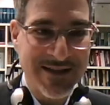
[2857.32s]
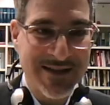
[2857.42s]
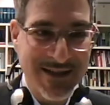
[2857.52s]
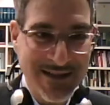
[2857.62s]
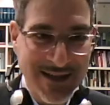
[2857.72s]

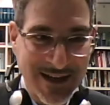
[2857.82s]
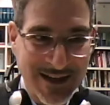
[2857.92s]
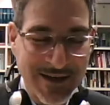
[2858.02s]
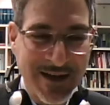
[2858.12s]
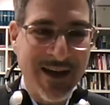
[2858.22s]

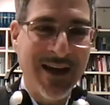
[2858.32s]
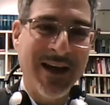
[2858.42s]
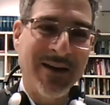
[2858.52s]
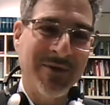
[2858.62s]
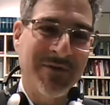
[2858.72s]
detail,
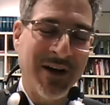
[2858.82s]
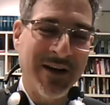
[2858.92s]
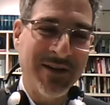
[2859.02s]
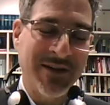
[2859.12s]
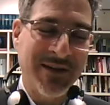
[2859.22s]
and we find
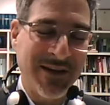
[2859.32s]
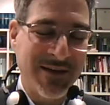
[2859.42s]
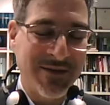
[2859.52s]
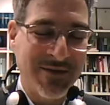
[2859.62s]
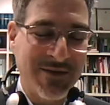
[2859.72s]
that the
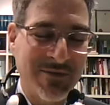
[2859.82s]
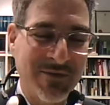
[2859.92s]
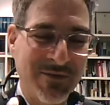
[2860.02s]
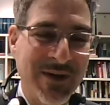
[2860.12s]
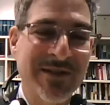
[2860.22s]

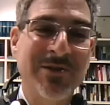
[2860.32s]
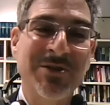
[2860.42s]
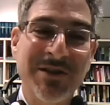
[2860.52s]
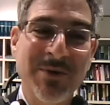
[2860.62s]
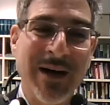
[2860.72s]
resolution
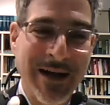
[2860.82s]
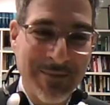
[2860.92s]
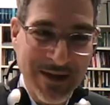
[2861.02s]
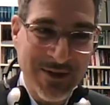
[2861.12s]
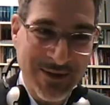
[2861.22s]
is quite
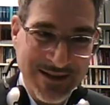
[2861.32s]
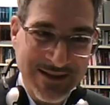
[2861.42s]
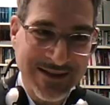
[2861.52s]
ambiguous.